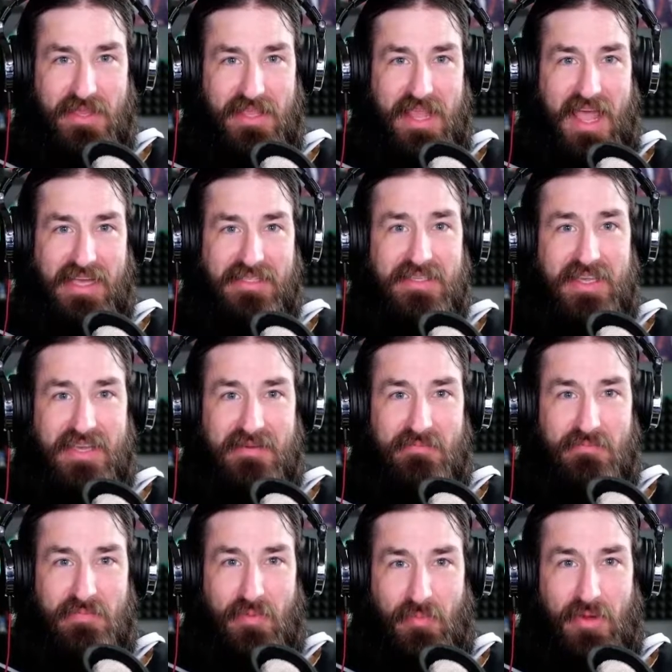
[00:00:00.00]
of the nasty
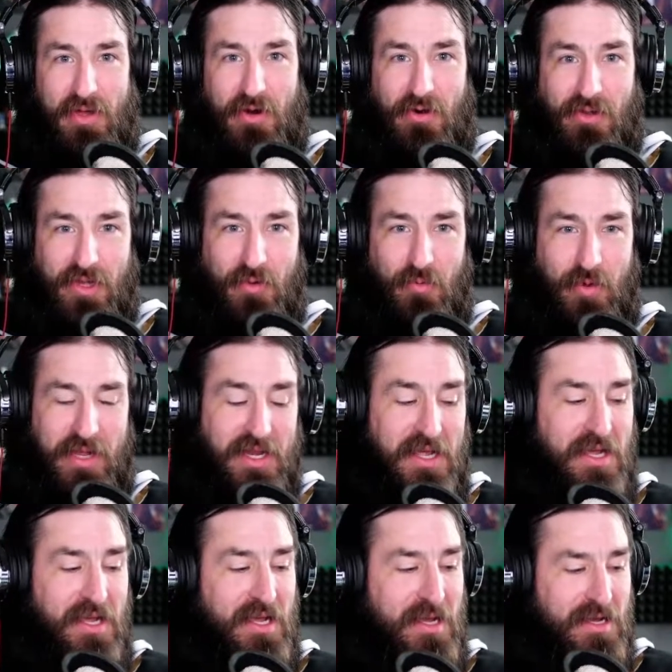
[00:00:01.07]
bitter liquid,
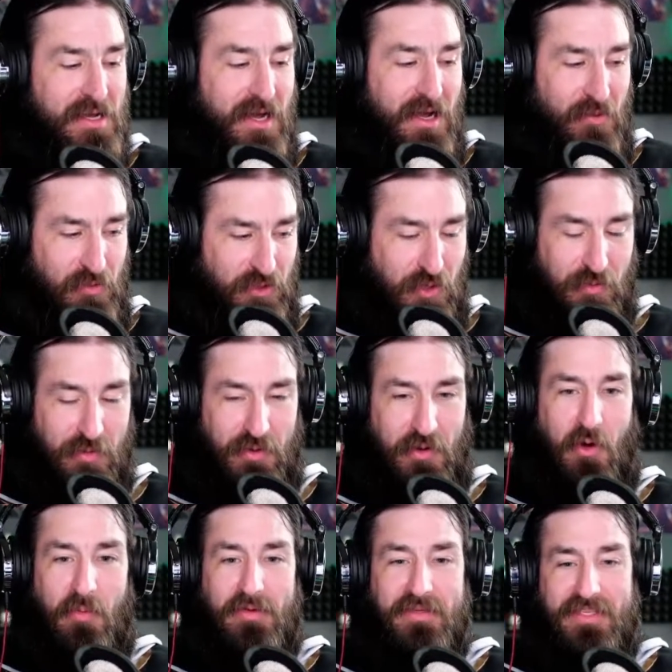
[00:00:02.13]
which
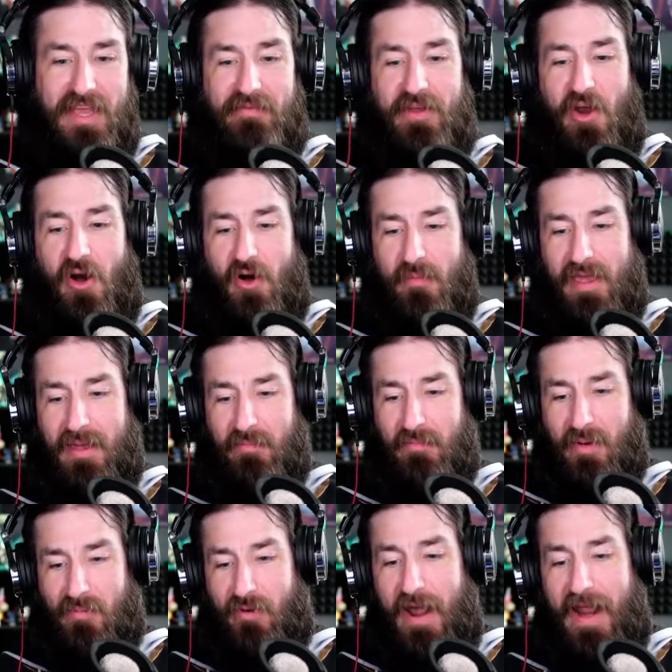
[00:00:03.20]
almost every army
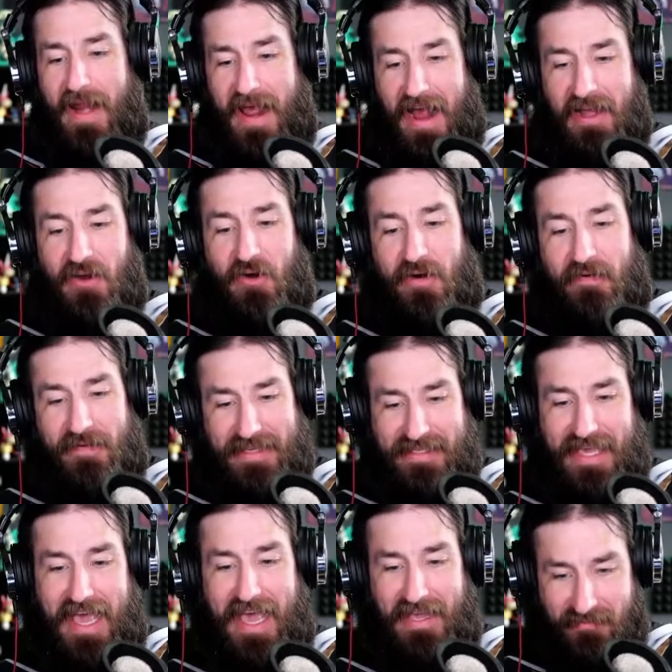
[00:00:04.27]
brat I know of
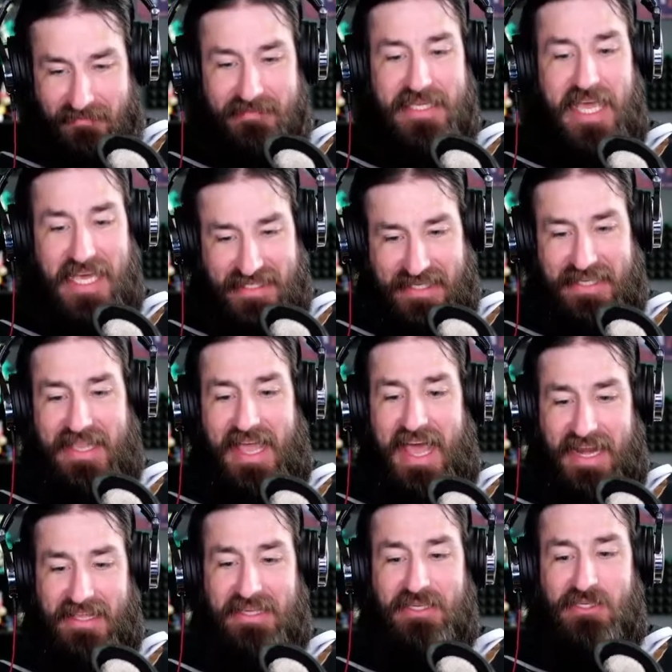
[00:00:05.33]
has tasted
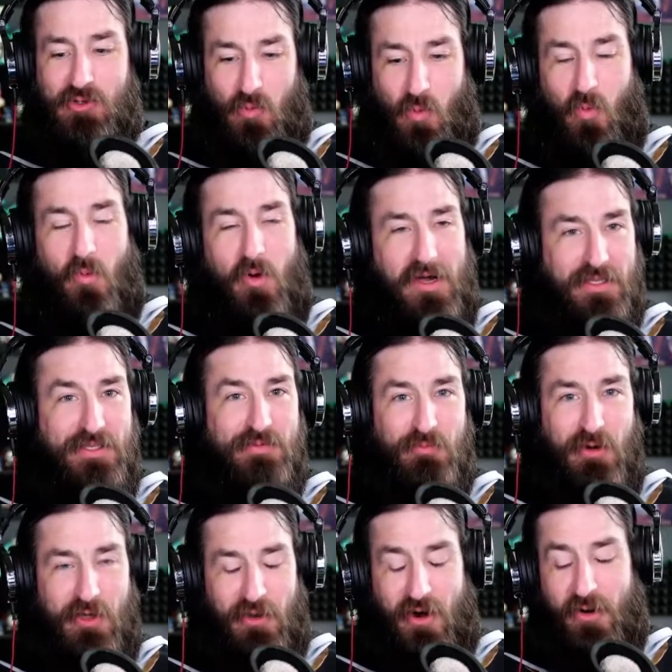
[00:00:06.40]
that at least once,
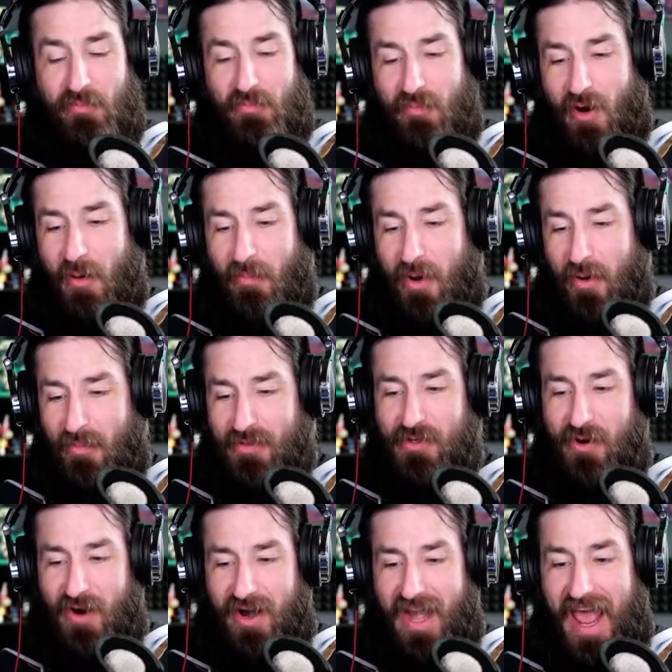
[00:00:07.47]
whether on purpose
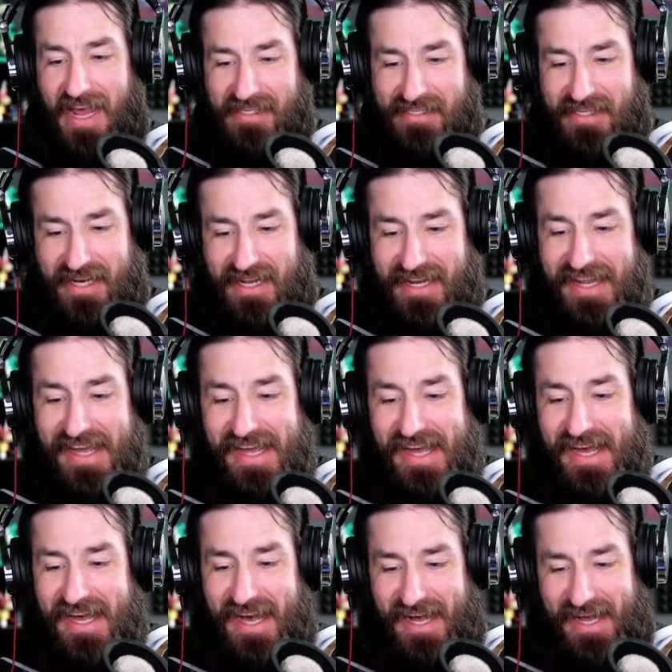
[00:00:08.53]
or on accident.
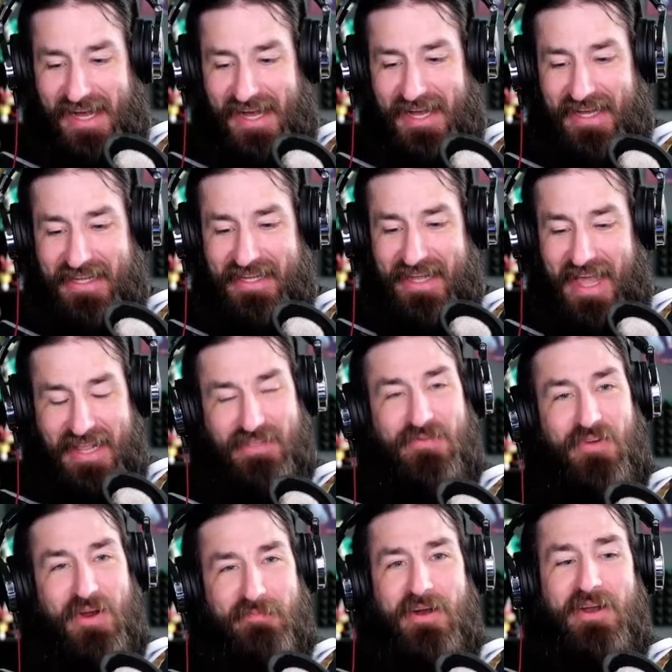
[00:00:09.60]
And it's
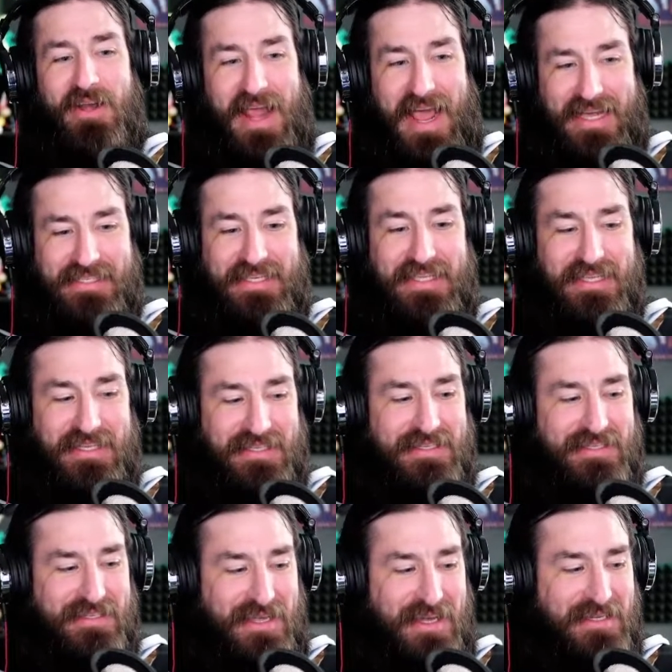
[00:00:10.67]
very, very nasty,
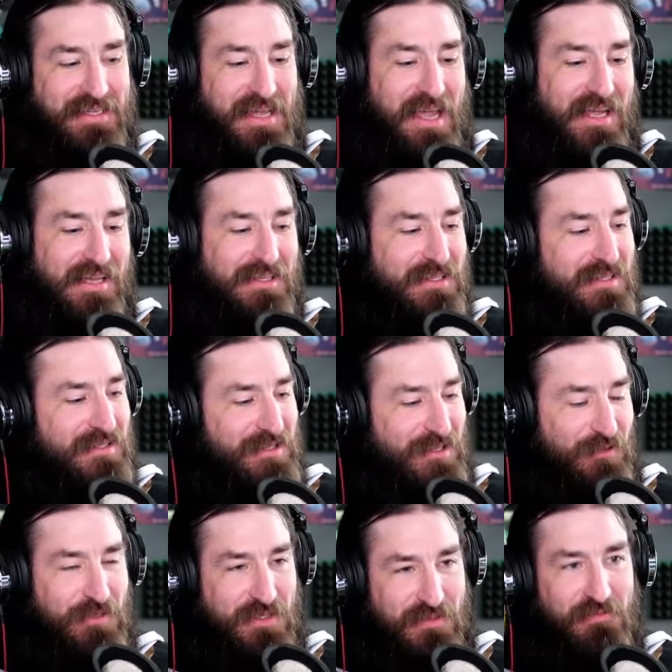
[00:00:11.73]
disgusting, and
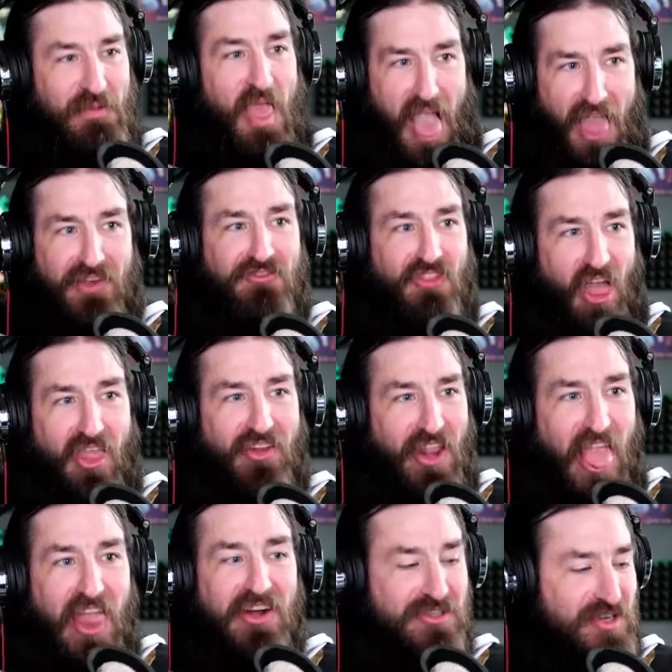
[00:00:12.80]
she was
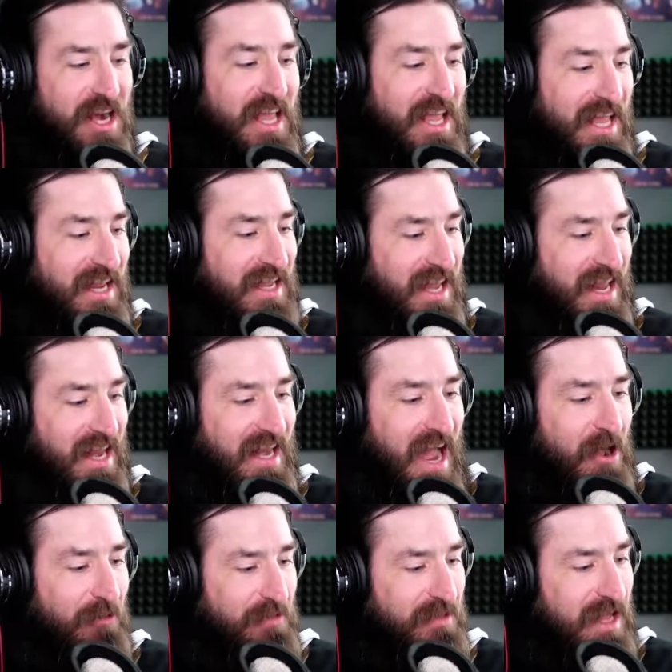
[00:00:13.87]
trying to get it
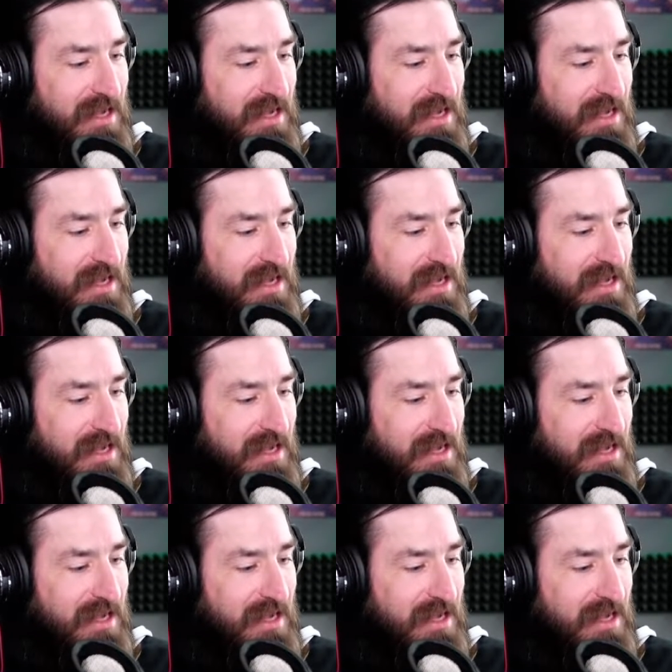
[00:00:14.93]
out, and